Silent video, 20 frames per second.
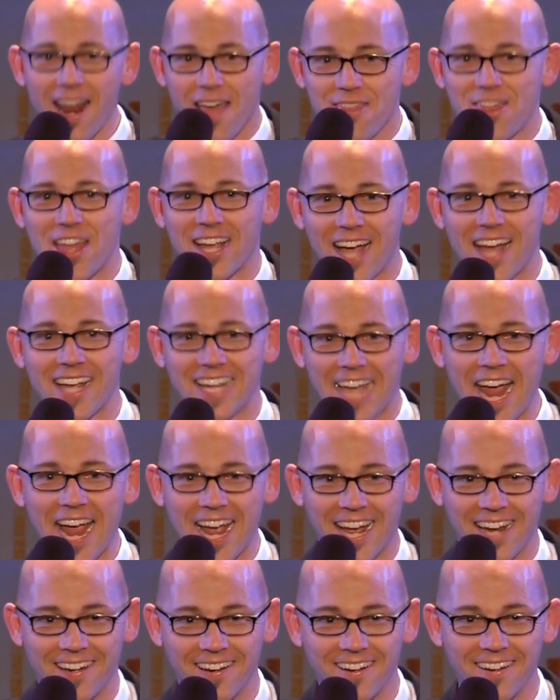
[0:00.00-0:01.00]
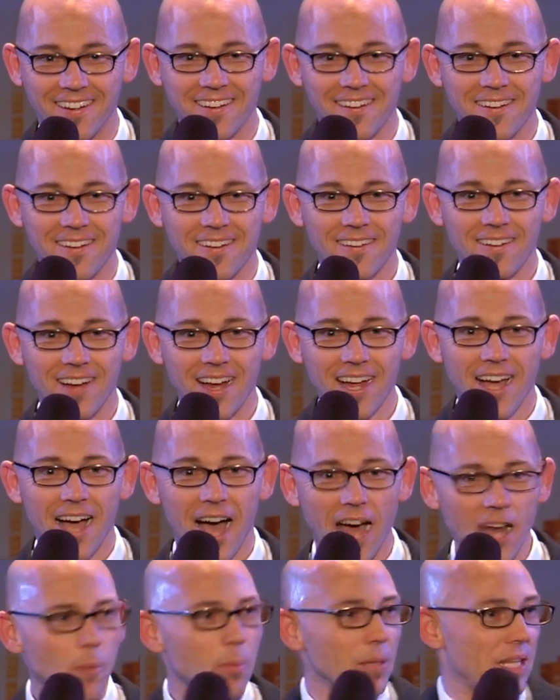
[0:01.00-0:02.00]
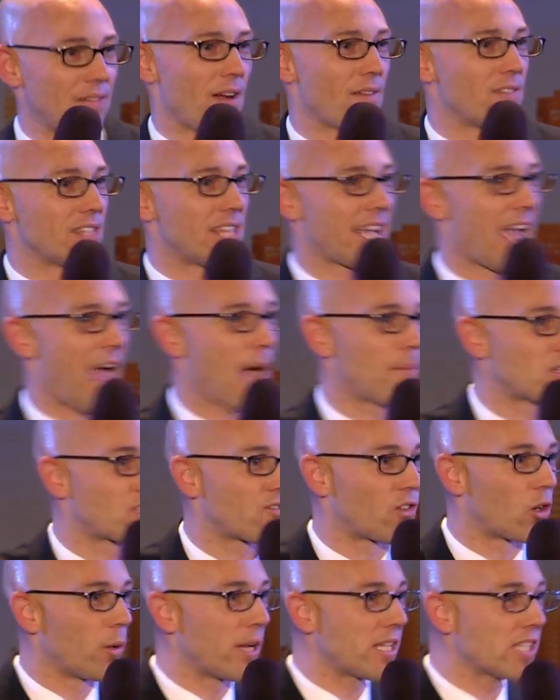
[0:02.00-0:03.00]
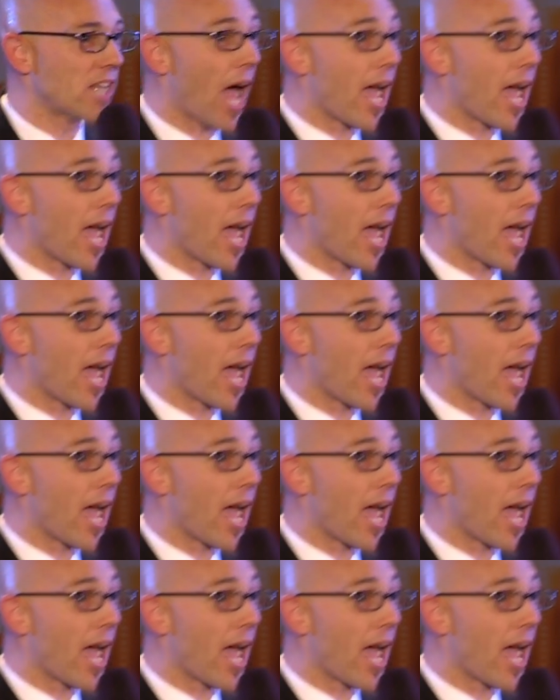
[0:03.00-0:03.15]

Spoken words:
I think I can. Right? I don't believe everything happens for a reason.